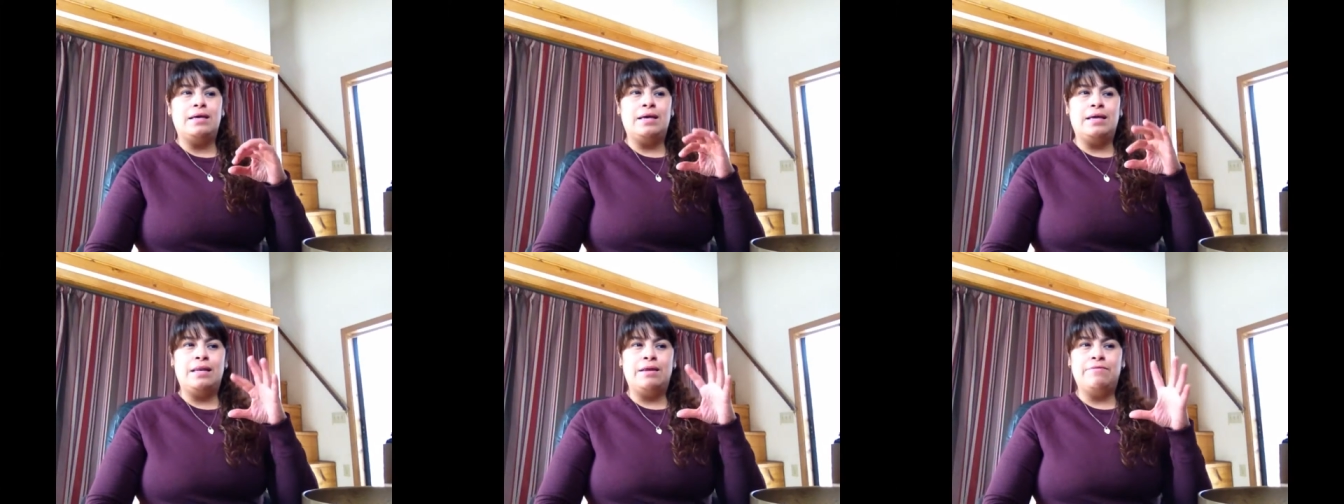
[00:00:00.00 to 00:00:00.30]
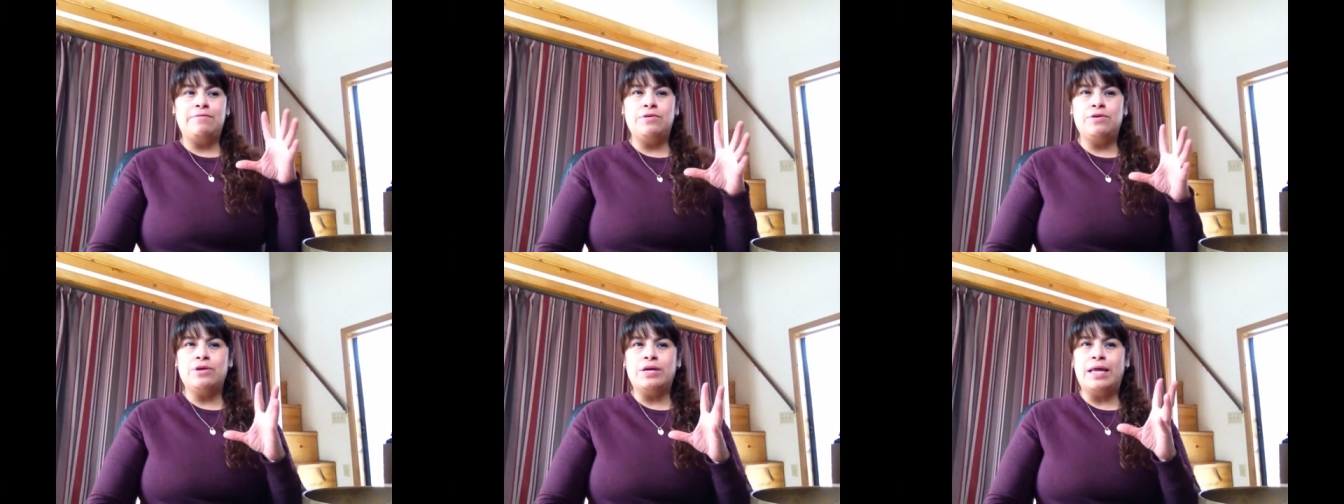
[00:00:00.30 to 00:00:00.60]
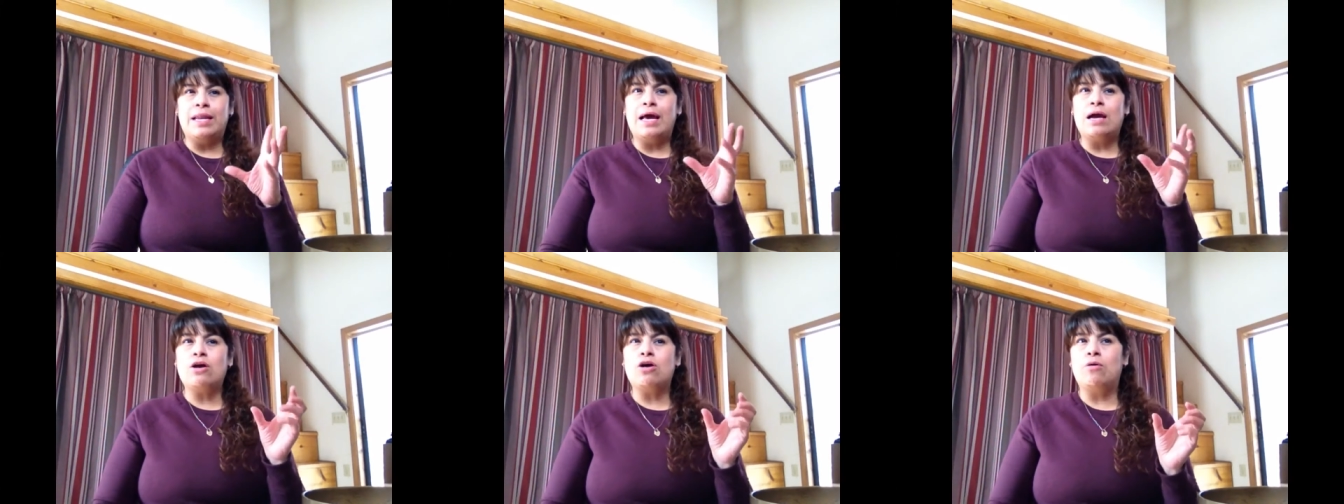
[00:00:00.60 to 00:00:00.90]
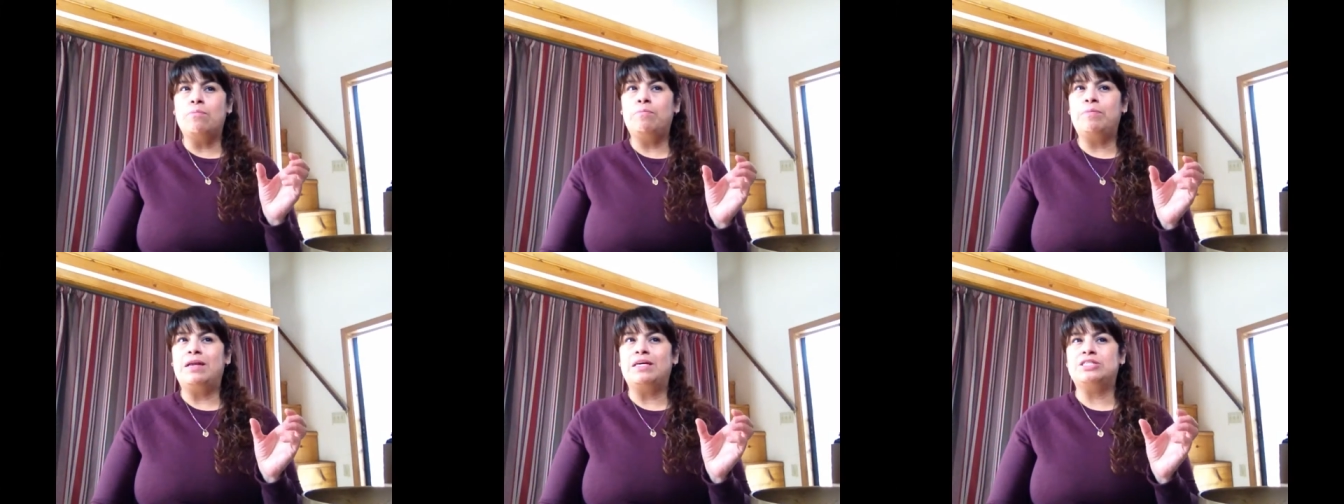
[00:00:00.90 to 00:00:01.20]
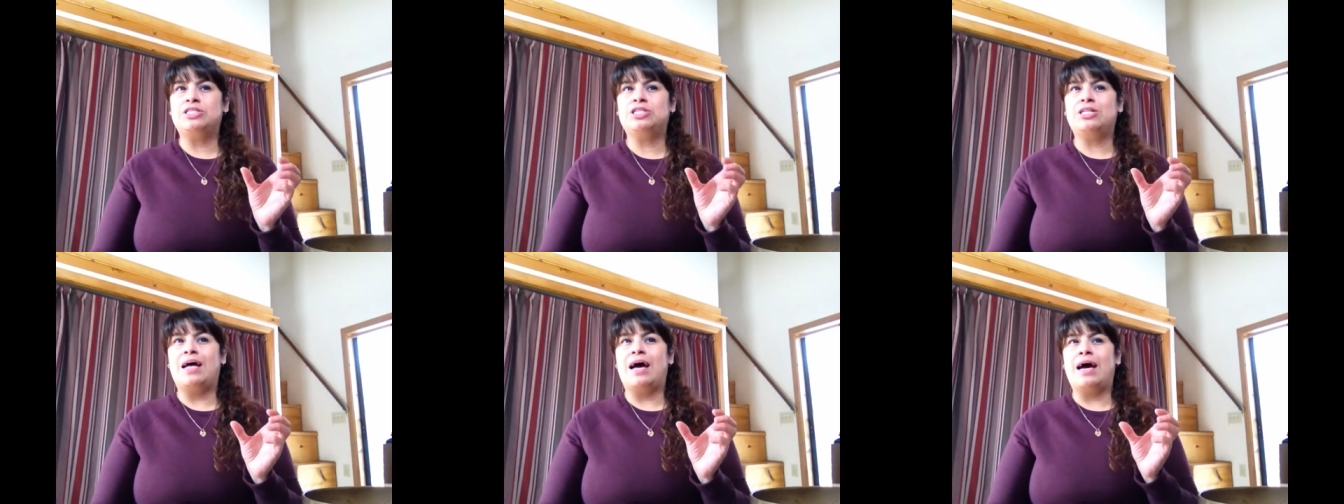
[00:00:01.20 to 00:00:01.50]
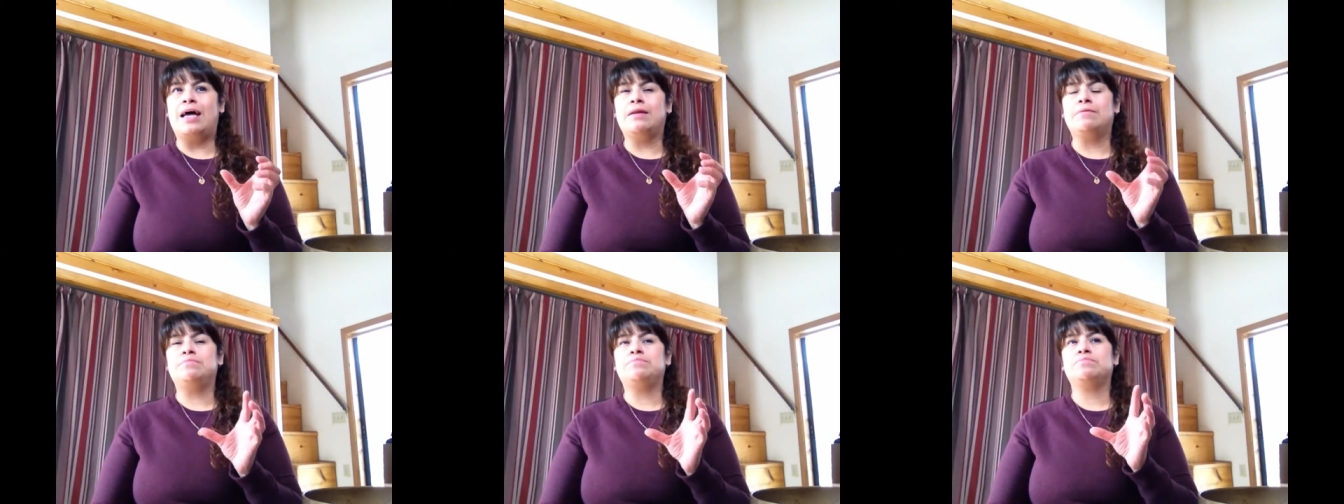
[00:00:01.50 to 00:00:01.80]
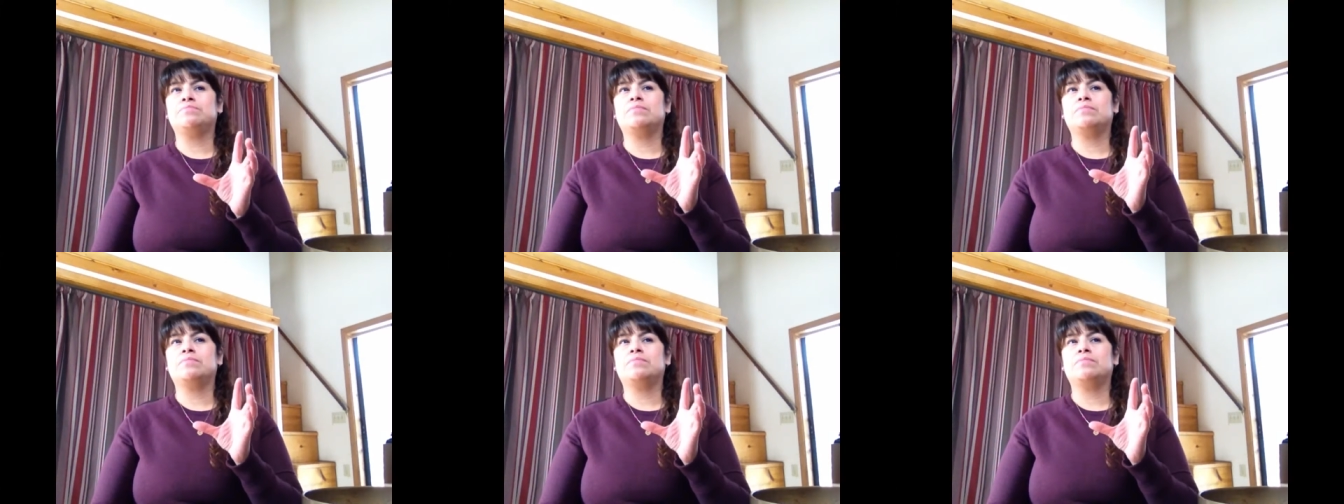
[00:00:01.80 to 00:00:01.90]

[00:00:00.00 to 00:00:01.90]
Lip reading: And if you can accomplish that,